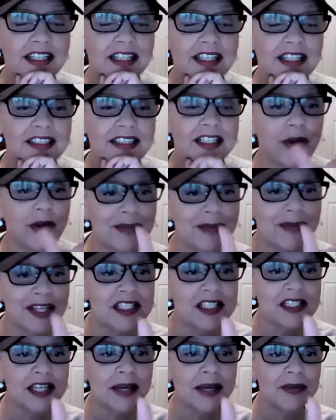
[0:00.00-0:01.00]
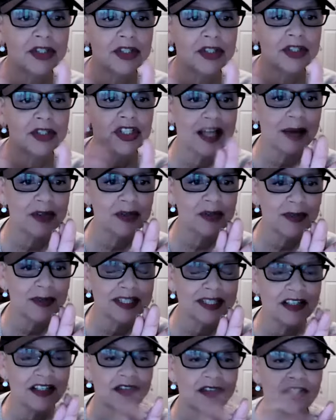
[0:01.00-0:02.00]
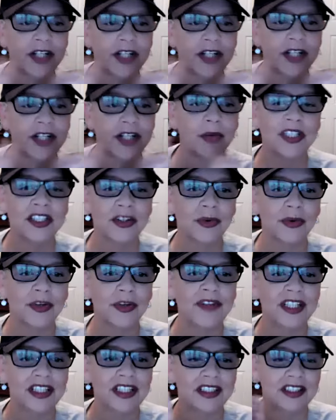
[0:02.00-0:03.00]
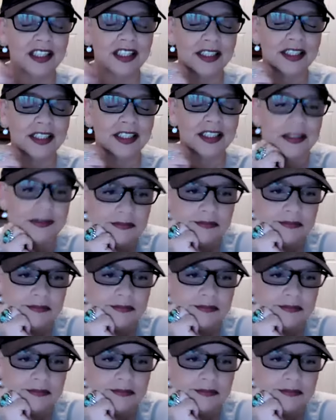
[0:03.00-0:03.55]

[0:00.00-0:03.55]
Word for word: that day so i made the sandwiches that was my self-care what did grieving look like